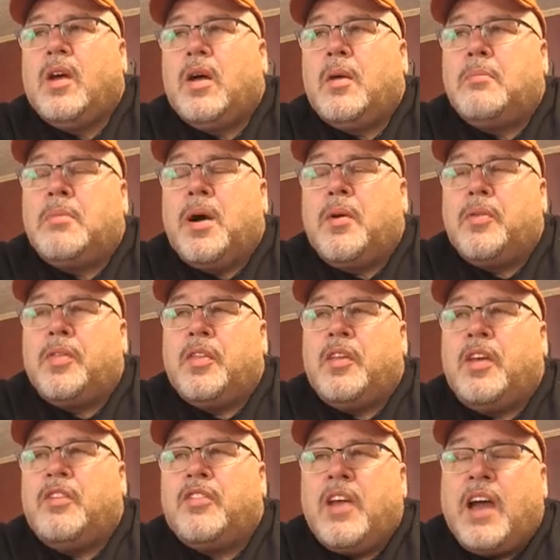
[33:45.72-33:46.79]
Both of
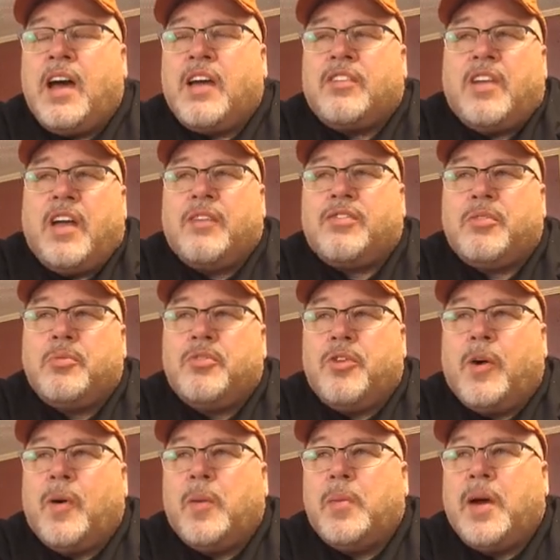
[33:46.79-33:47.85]
these guys have some
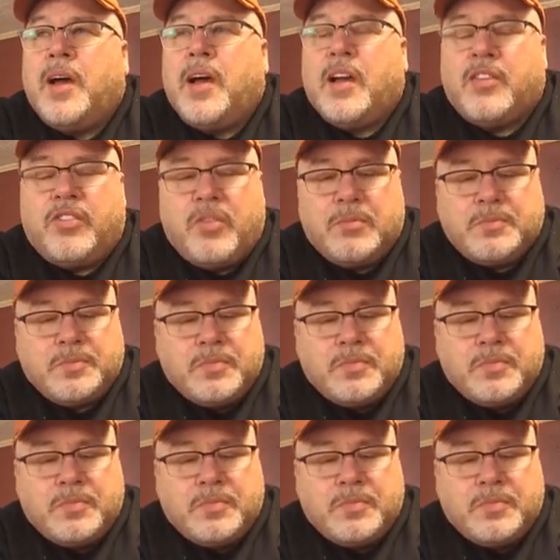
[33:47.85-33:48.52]
drawbacks.